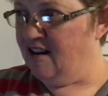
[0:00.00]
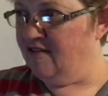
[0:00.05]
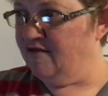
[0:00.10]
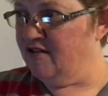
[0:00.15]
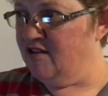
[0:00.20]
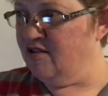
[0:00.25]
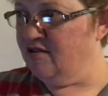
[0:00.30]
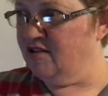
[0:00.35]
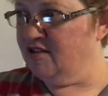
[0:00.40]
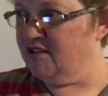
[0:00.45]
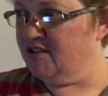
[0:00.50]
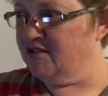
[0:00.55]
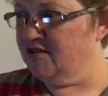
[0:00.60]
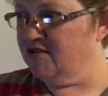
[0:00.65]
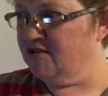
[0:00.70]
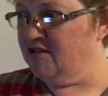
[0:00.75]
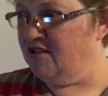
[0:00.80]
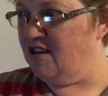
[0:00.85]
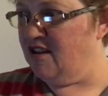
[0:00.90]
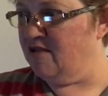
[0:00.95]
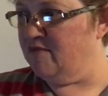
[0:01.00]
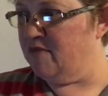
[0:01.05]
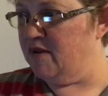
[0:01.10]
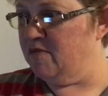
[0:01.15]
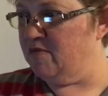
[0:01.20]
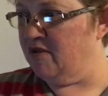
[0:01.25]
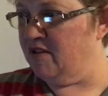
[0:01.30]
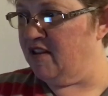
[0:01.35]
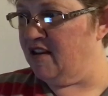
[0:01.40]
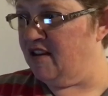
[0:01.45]
I've noticed there's a lot of
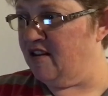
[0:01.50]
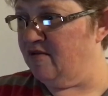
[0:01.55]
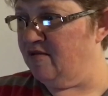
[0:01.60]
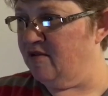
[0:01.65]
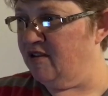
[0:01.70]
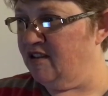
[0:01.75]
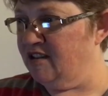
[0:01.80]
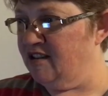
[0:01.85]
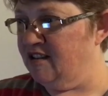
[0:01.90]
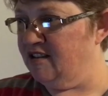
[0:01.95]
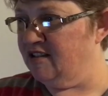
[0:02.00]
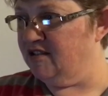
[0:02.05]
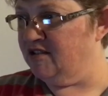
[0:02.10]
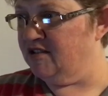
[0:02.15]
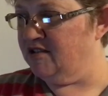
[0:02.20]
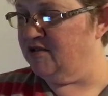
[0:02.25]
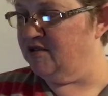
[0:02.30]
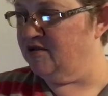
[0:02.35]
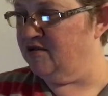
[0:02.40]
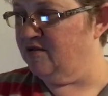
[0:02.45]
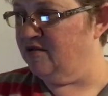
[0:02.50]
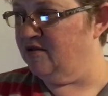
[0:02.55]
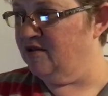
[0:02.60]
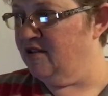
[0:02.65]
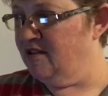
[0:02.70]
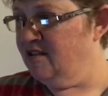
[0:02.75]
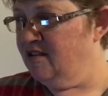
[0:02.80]
people that are really into